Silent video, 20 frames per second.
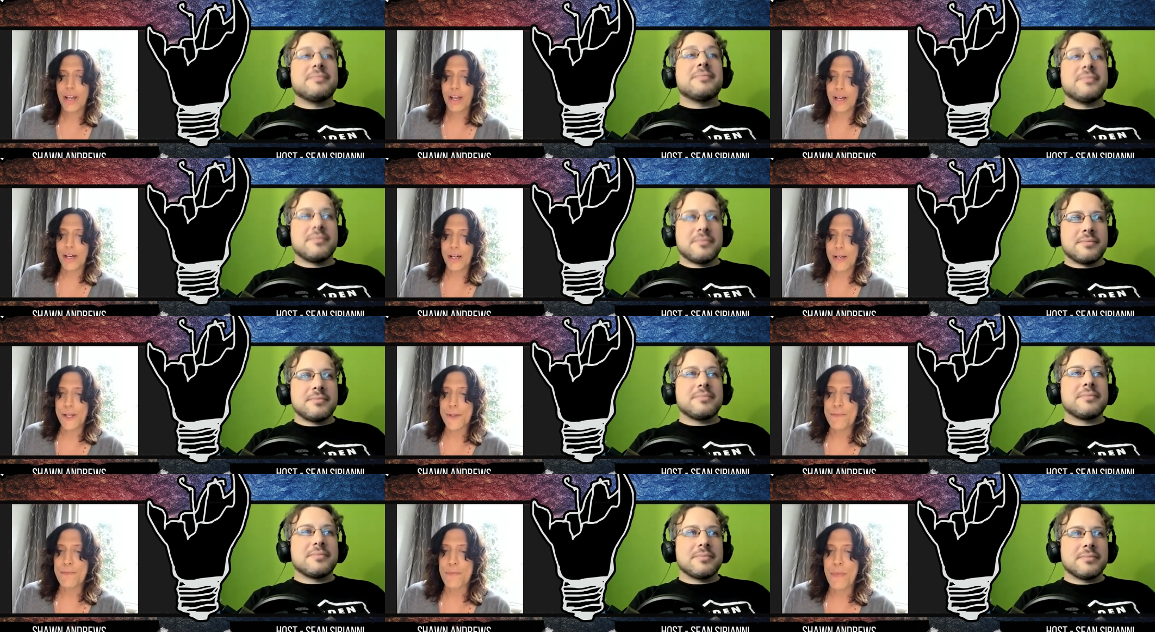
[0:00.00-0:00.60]

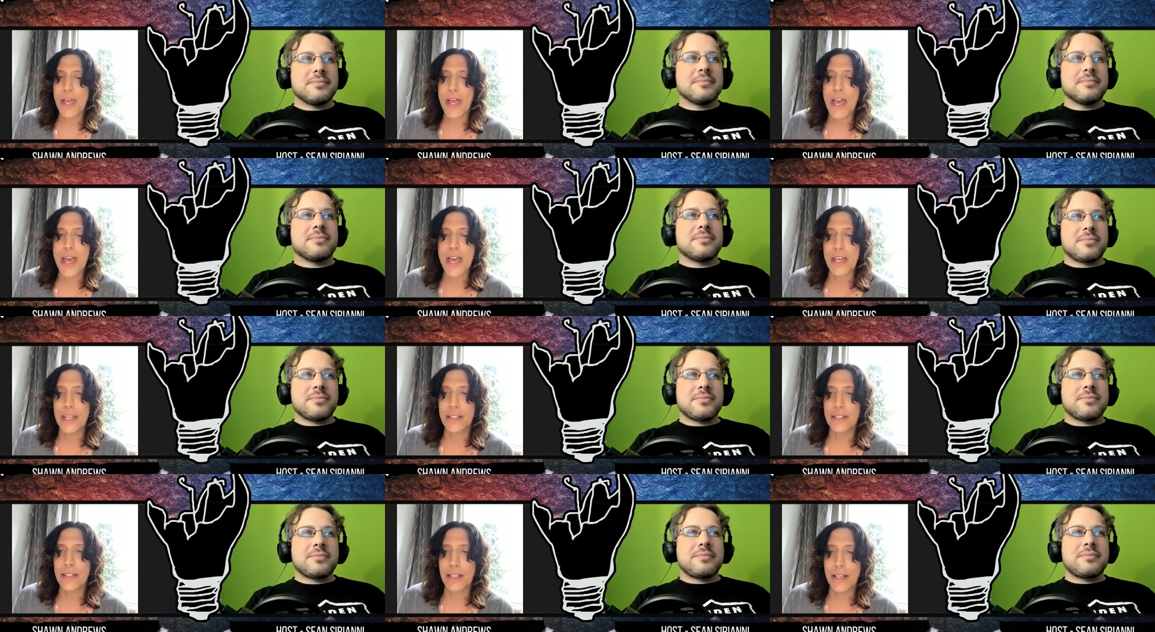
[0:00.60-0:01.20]
Speaker 1: Um,
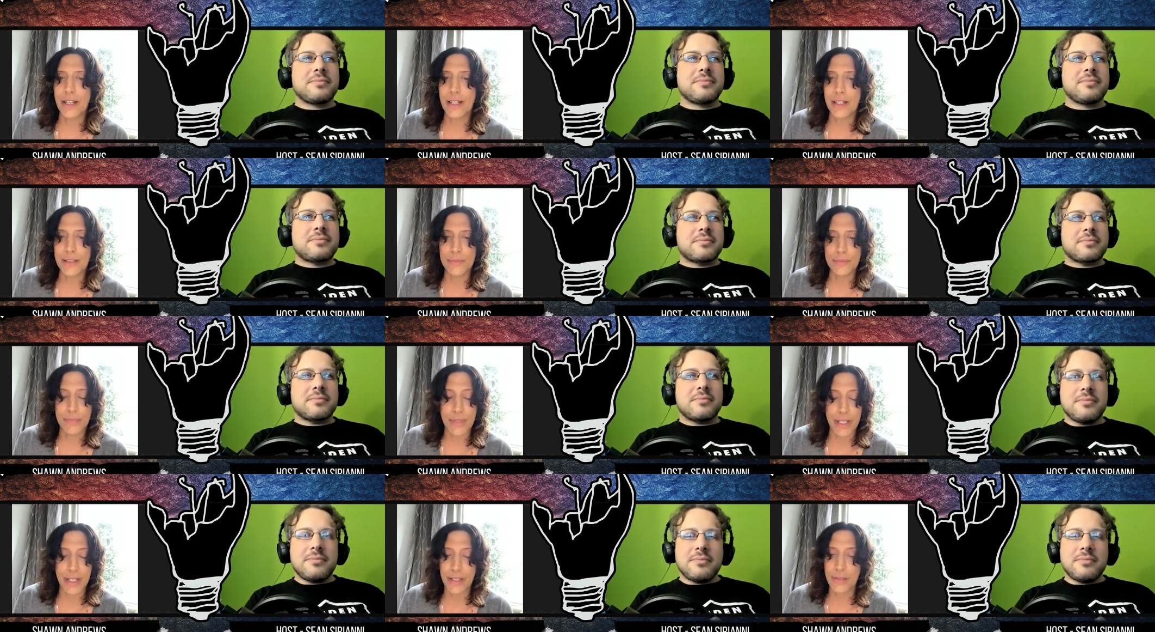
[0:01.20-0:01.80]
and
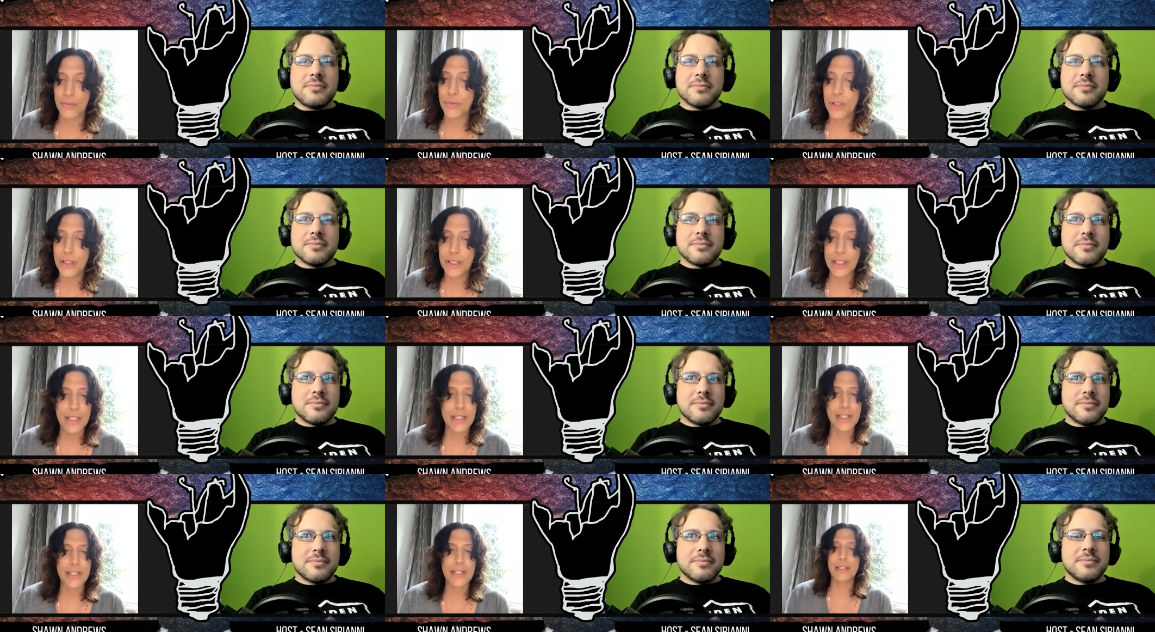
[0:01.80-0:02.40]
um, it
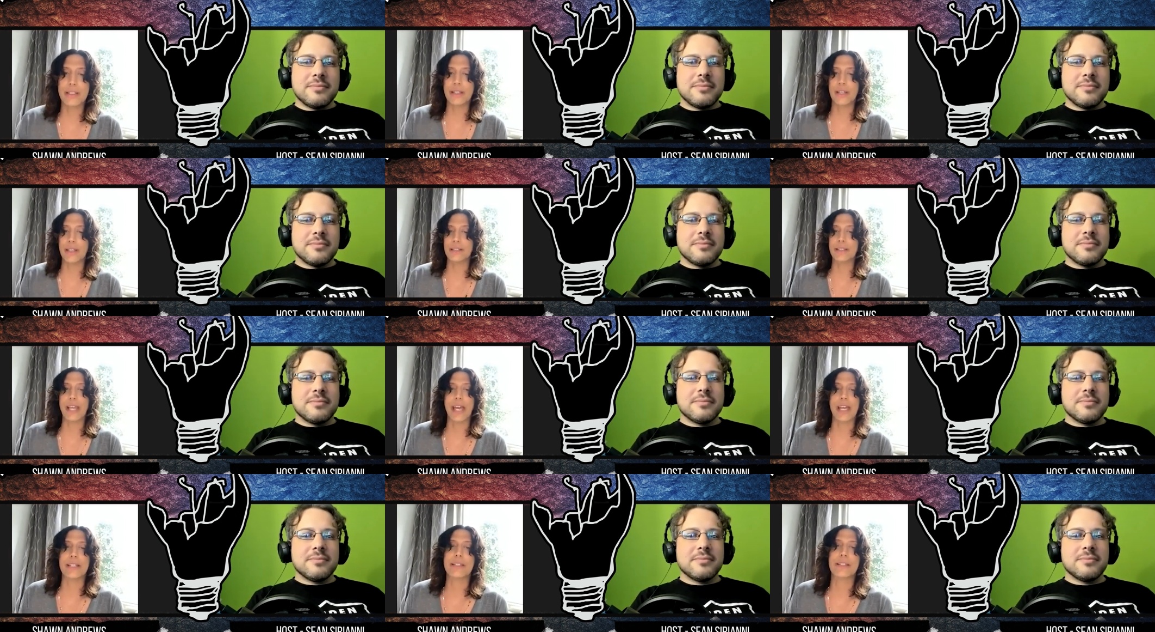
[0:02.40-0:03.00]
really is a
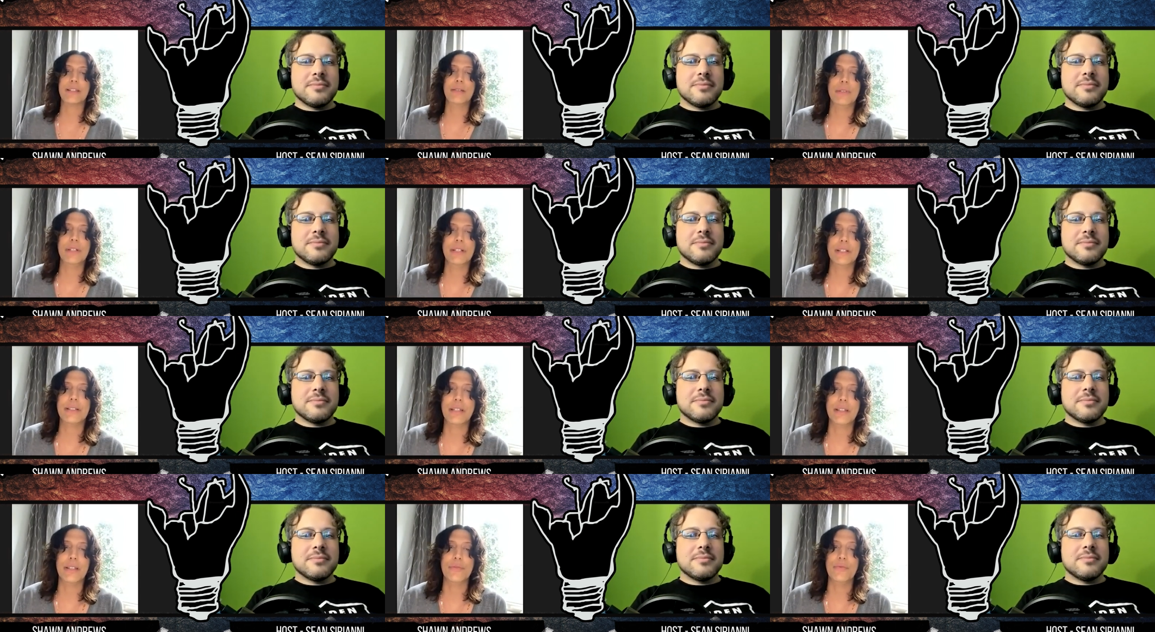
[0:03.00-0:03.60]

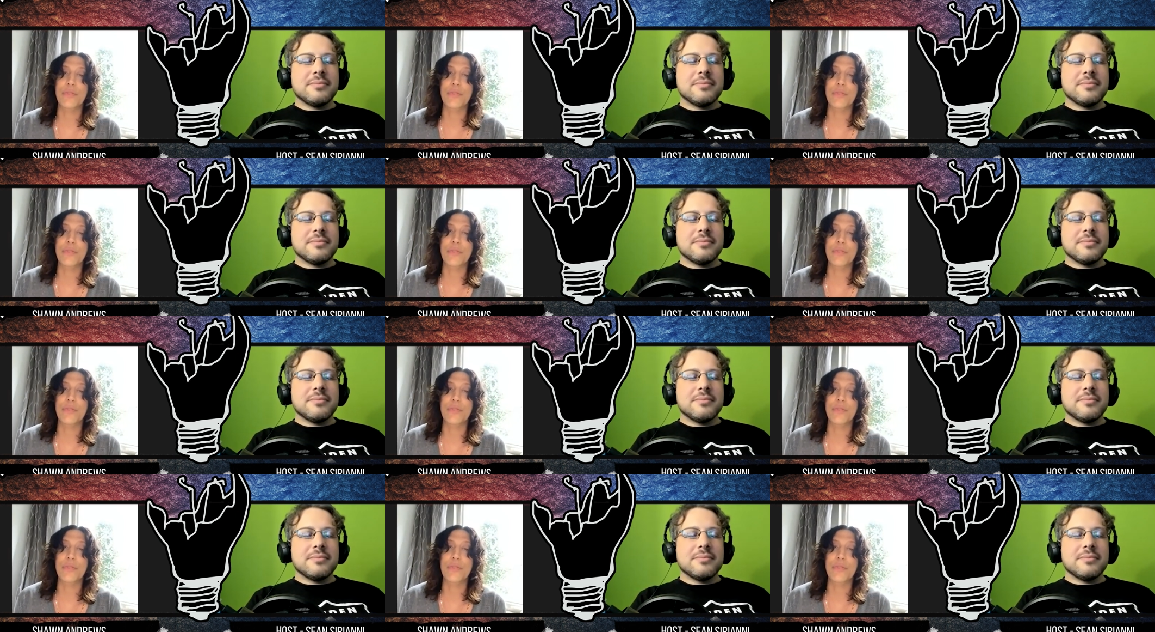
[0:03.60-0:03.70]
testament to the